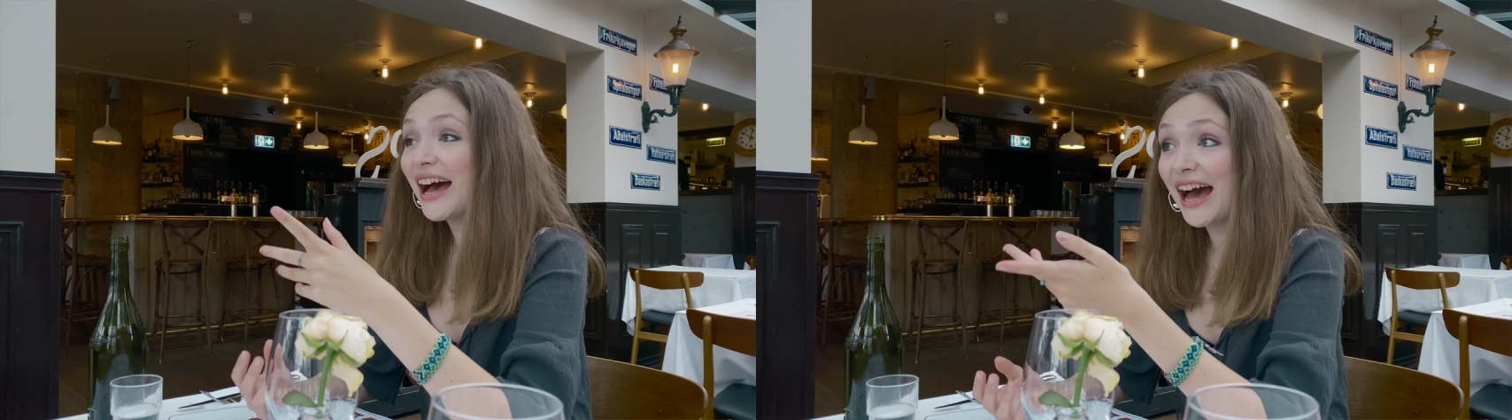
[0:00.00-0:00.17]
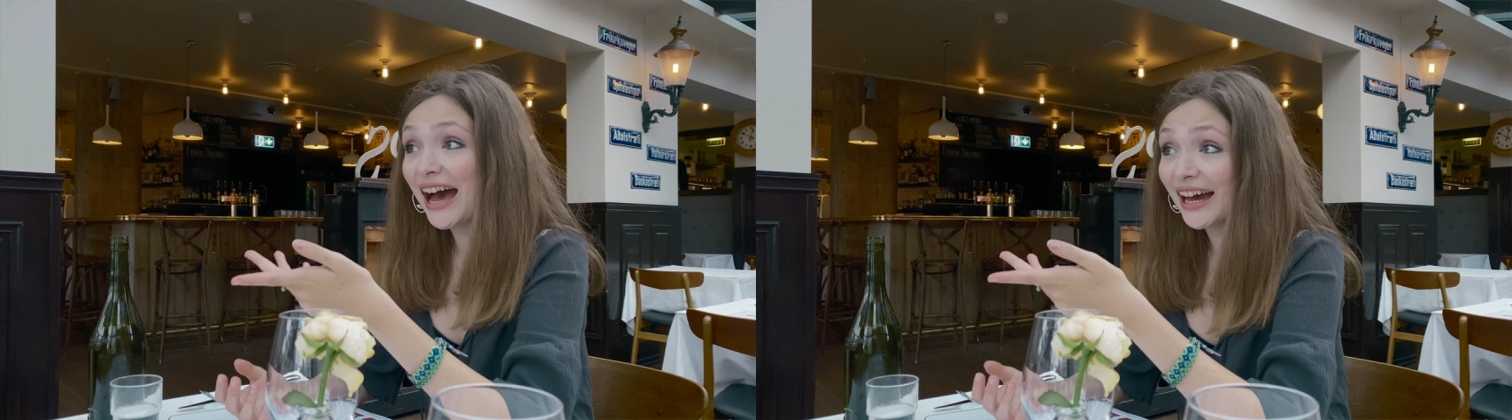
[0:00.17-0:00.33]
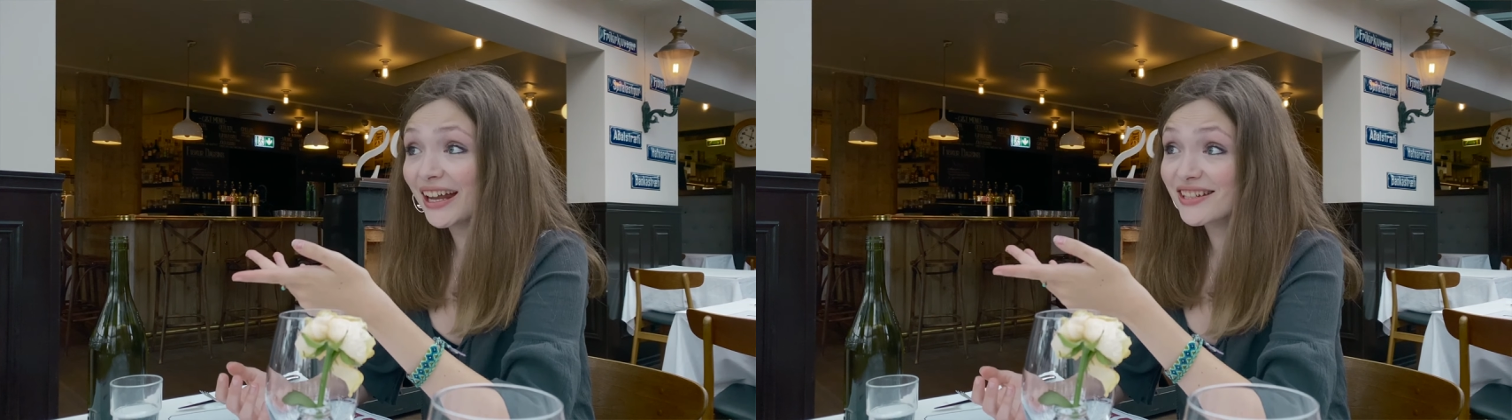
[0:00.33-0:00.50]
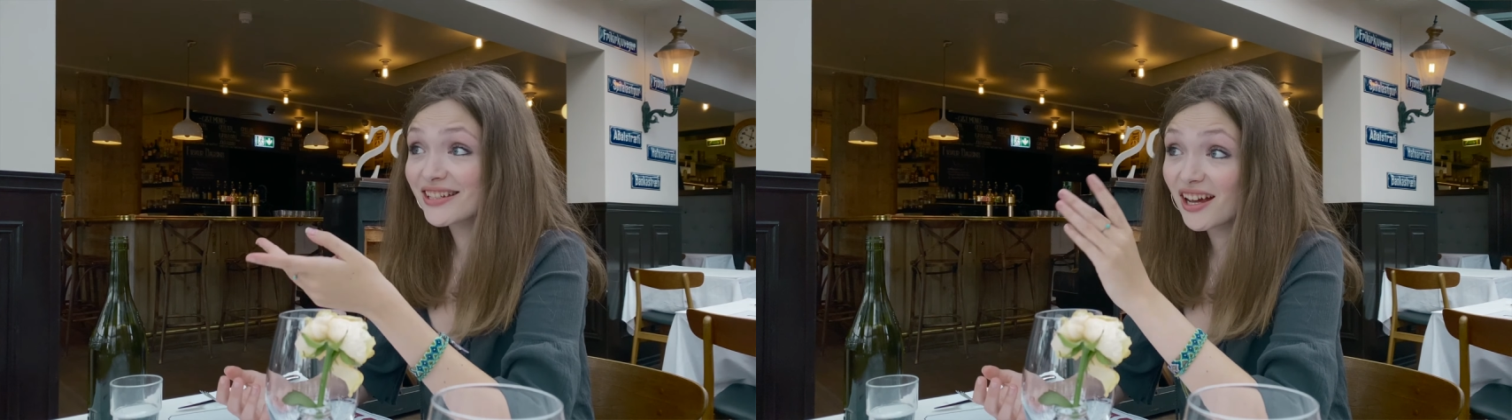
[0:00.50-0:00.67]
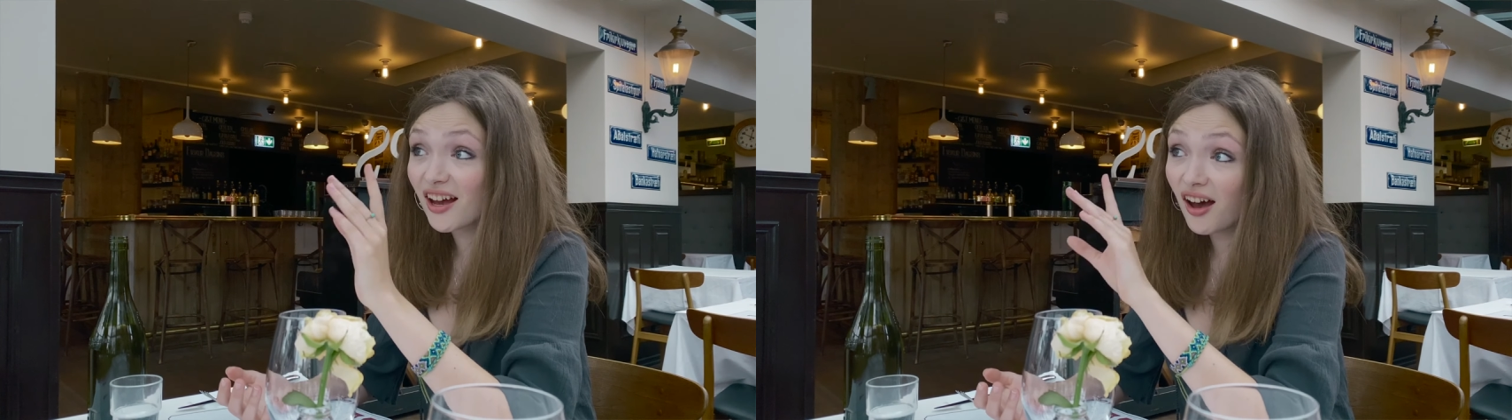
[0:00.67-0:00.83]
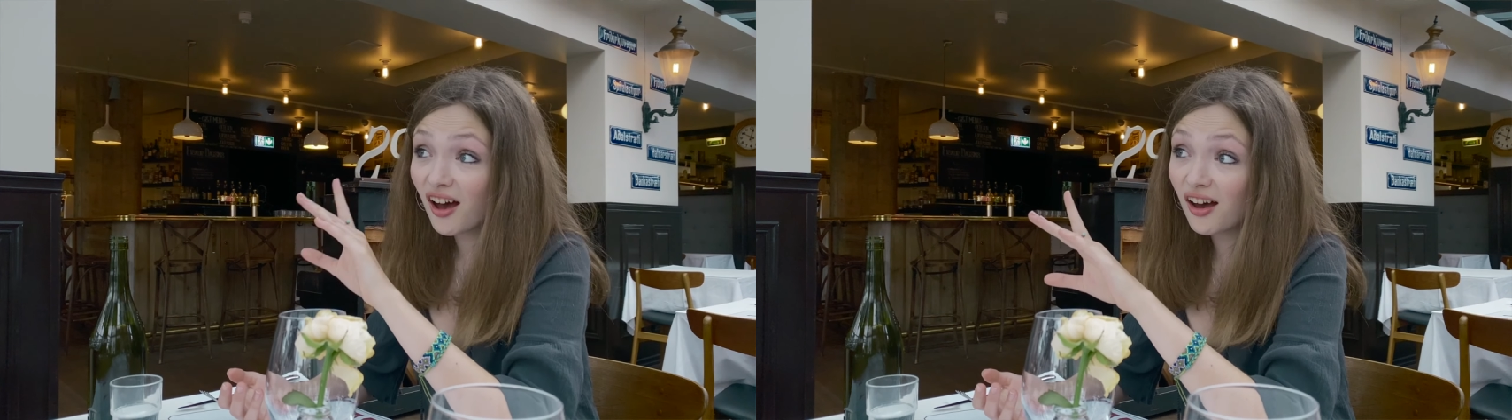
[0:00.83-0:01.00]
and
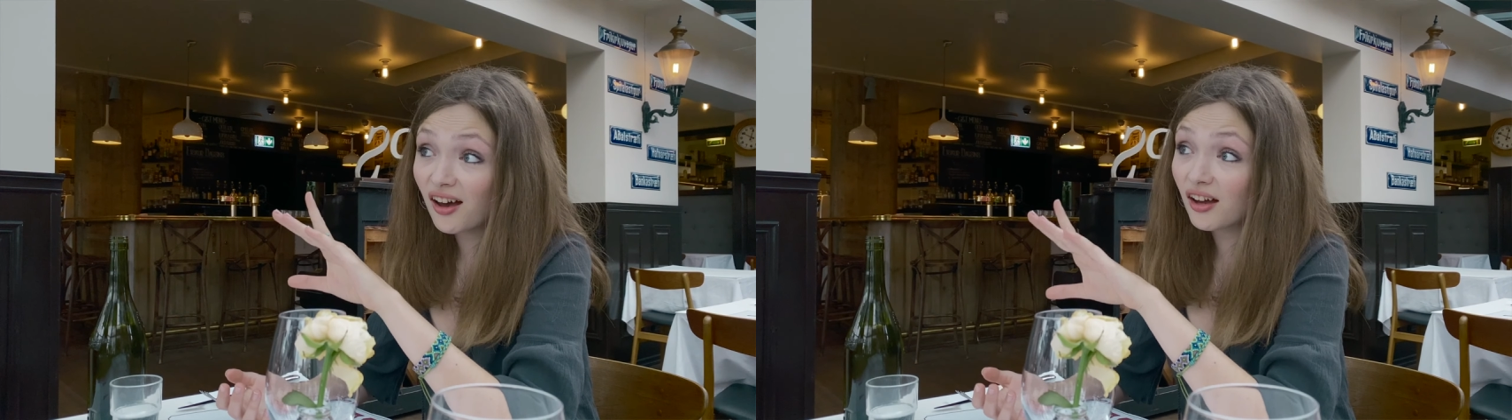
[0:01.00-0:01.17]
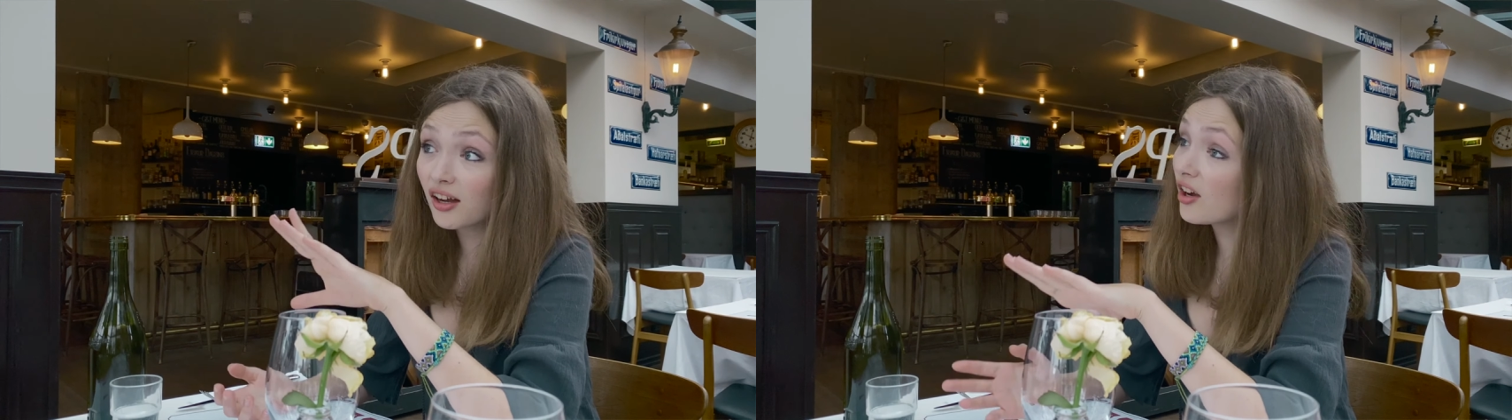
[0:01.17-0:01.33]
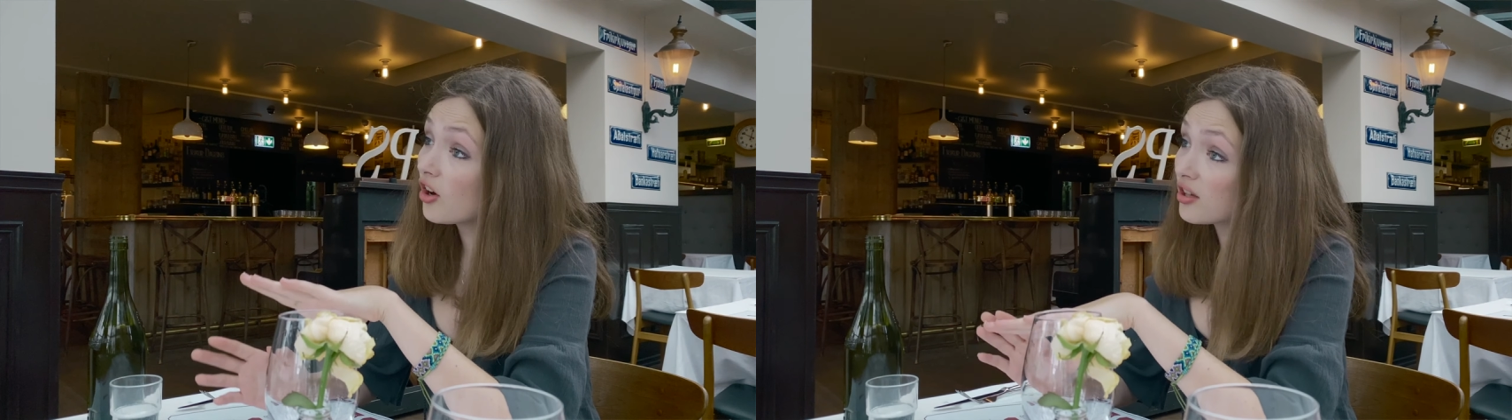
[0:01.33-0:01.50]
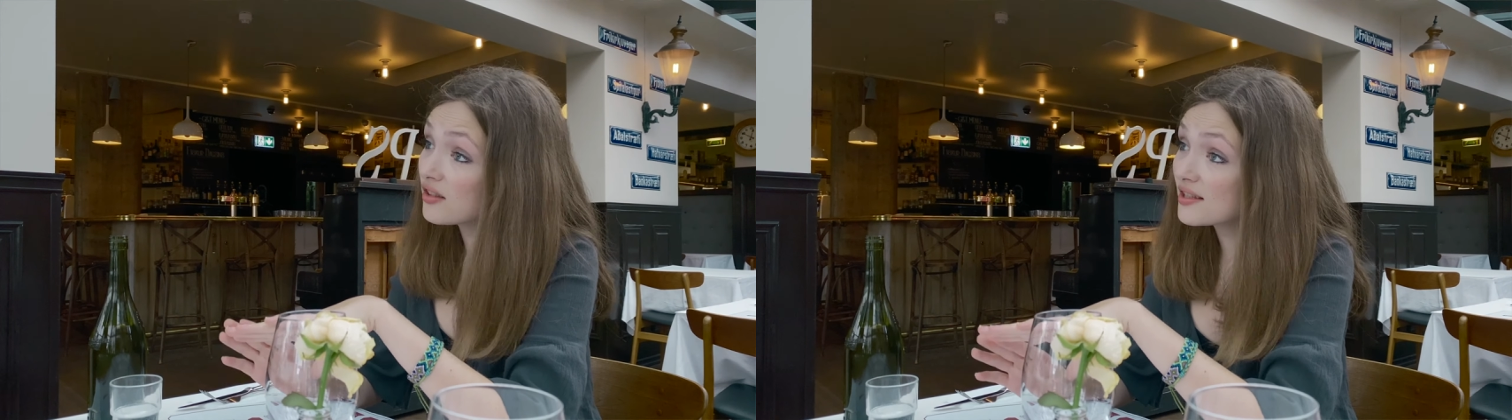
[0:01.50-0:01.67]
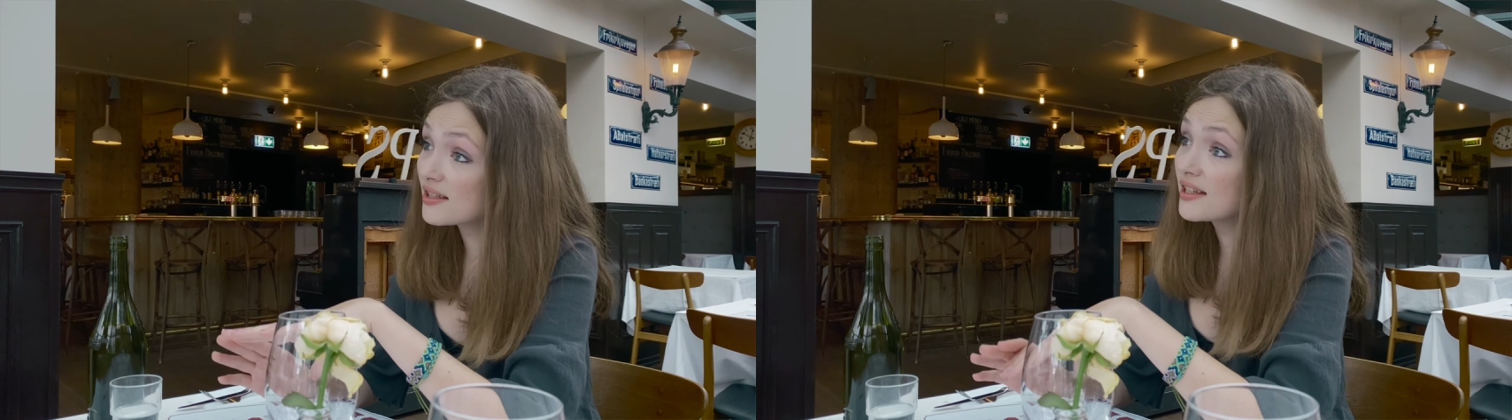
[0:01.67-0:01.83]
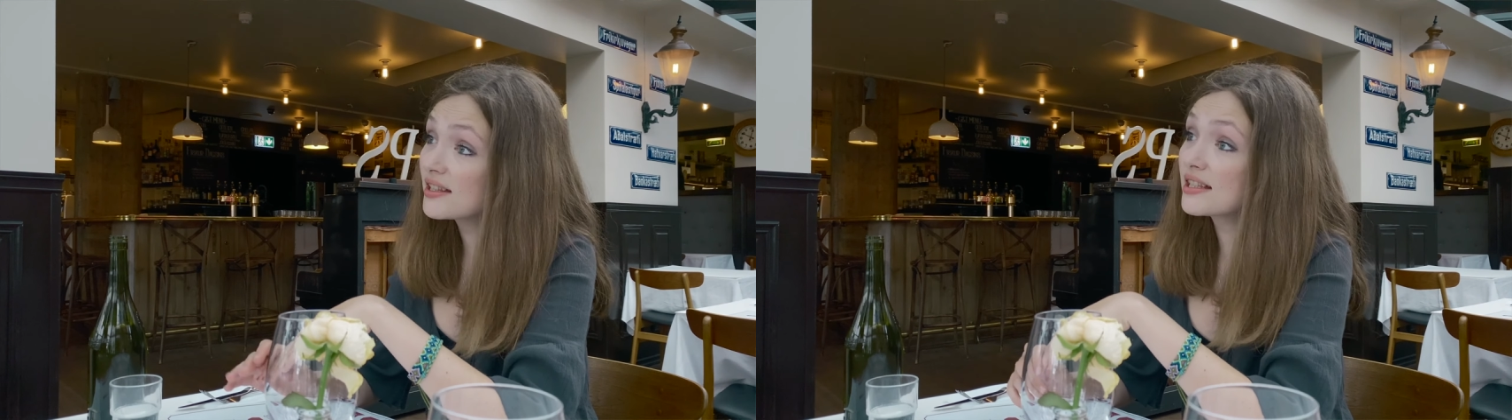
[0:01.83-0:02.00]
her concerts